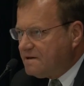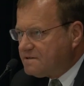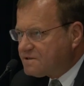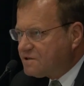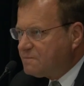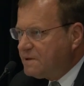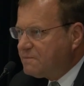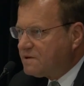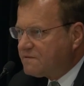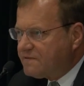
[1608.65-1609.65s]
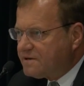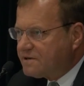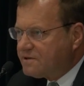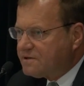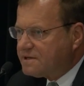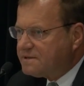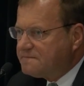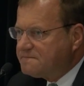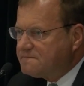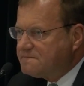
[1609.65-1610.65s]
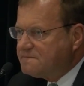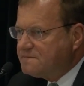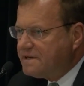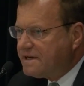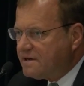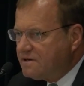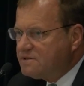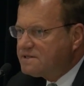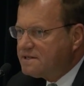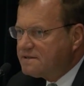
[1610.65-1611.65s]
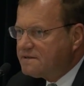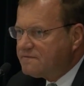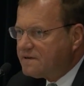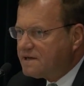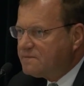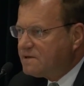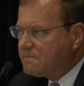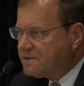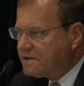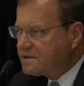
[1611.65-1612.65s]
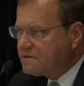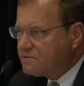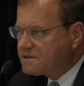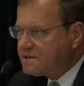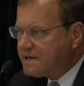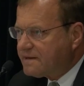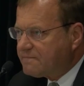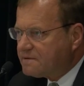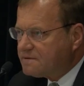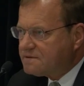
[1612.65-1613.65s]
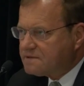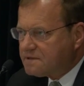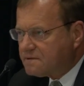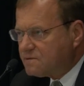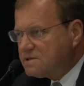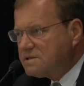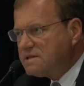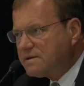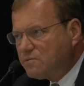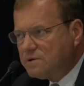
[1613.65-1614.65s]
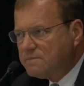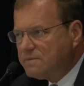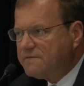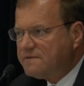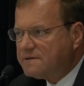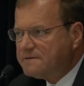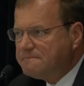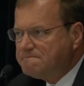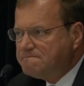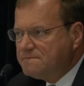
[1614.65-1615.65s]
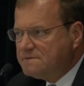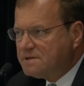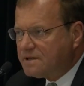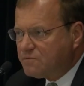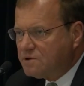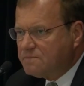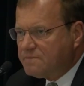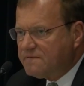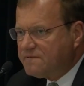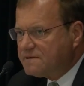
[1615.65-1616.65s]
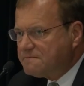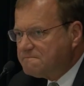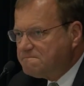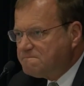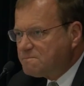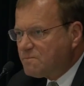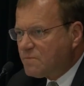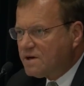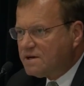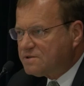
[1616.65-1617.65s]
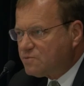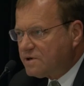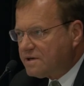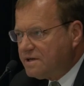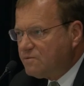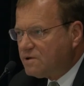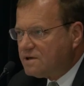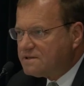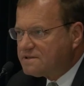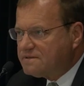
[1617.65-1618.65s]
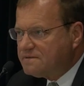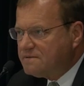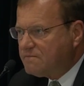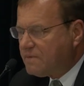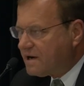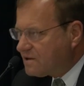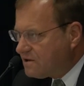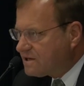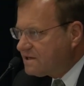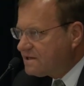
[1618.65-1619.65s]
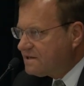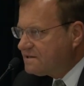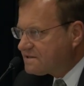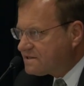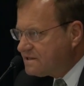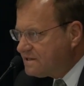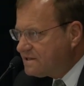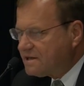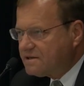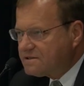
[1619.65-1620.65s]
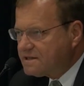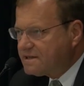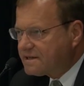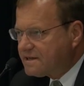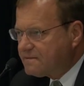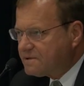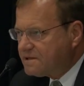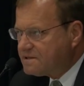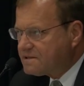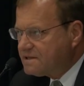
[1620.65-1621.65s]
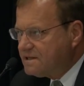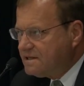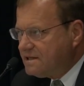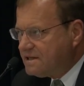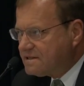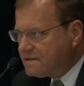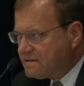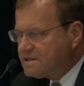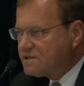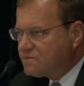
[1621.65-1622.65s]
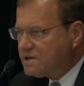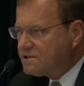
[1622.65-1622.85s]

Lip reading: certain people are very good at understanding the environment and predicting what's going to happen. So this is like Warren Buffett. Okay, Warren Buffett got to where he was by looking, seeing, understanding companies, and said, this is where I